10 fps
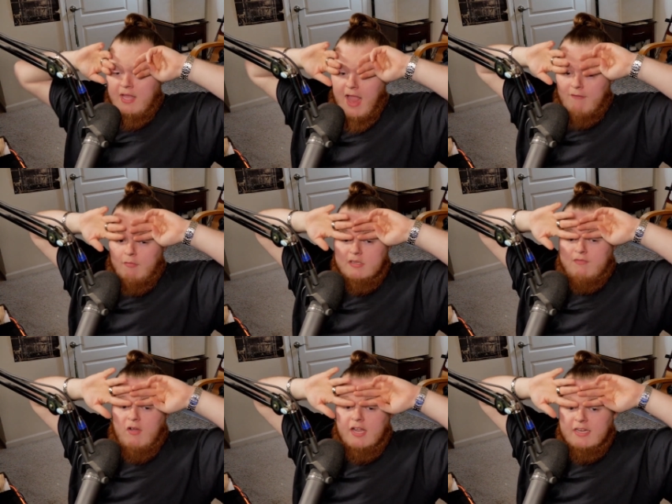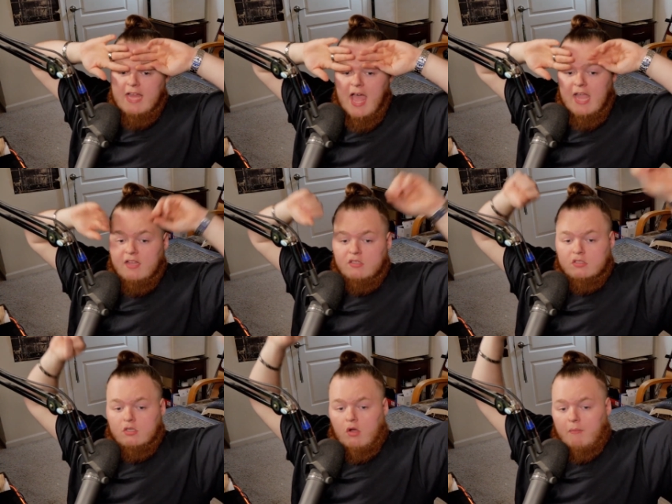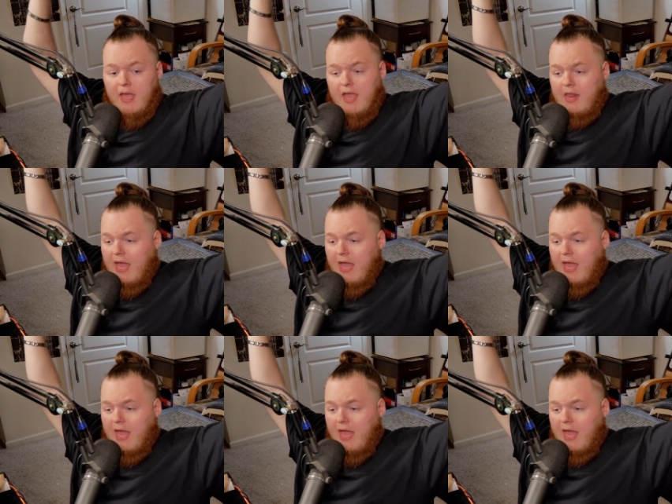Everybody's fucking dying in this show, man.